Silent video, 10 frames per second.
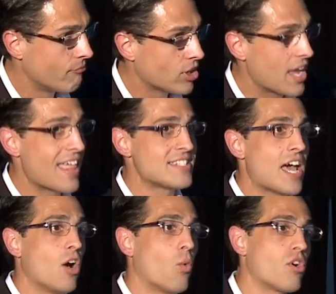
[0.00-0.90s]
Okay, that's
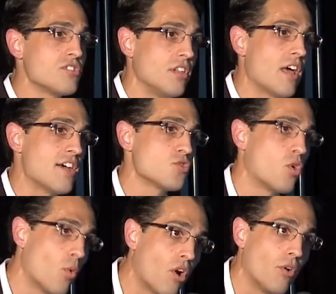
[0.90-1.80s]
how it works in the dinosaur
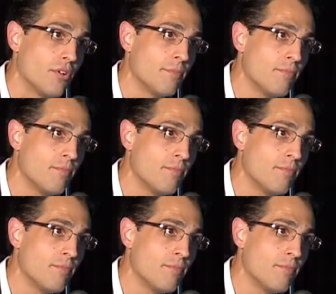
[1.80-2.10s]
world.